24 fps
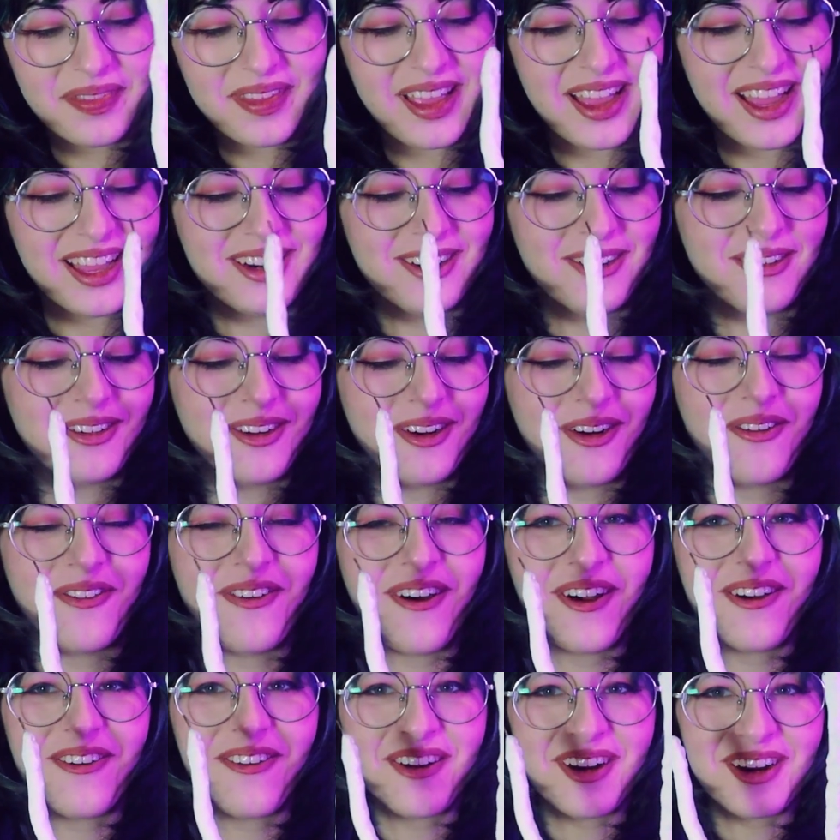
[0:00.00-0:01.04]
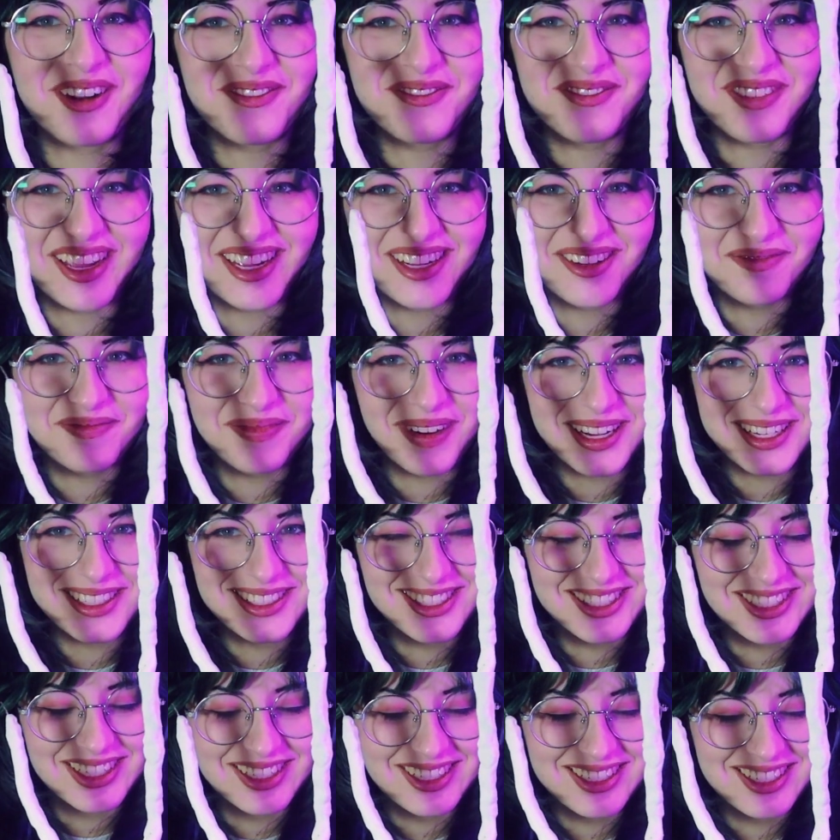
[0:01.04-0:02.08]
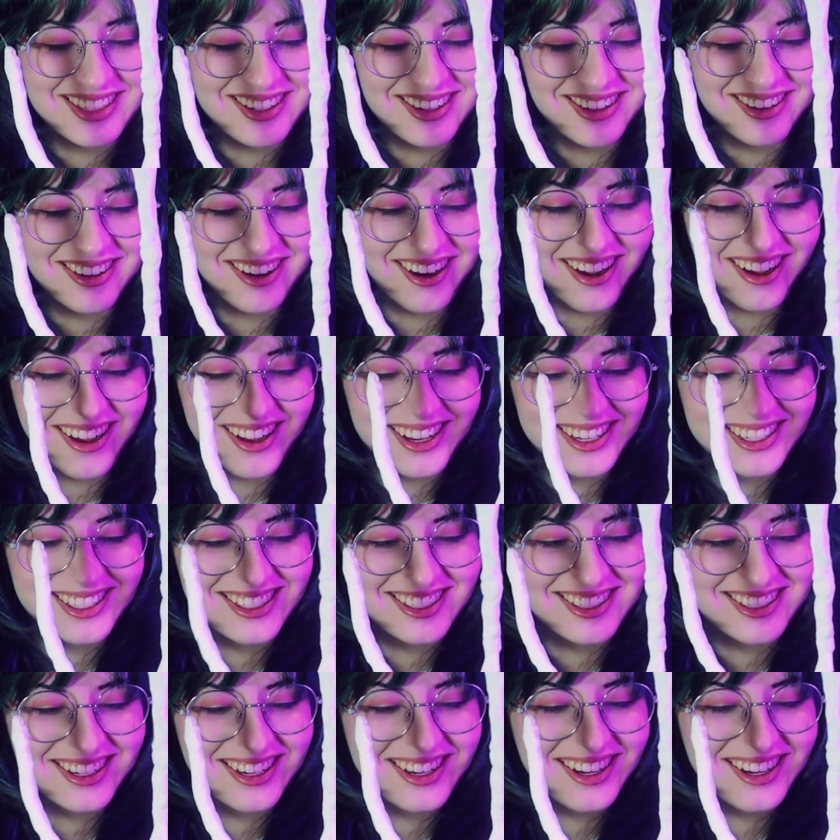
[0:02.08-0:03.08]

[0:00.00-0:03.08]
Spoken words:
I don't know if I want to make butt cheeks or not.